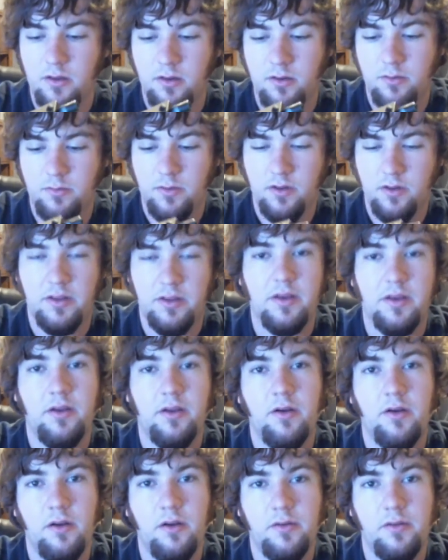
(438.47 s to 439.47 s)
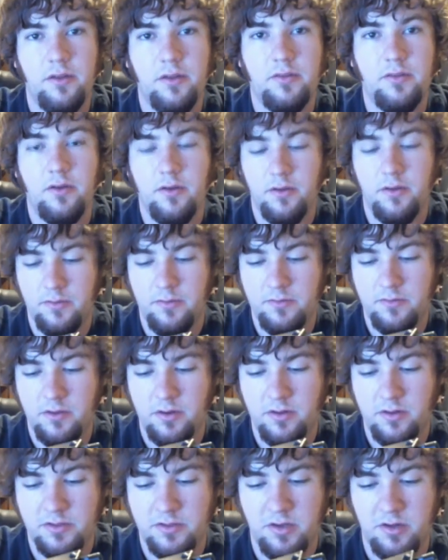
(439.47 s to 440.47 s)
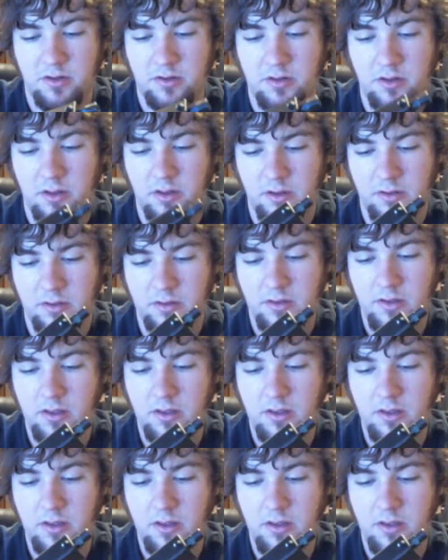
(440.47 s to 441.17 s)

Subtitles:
or well, any early third Gen Glock,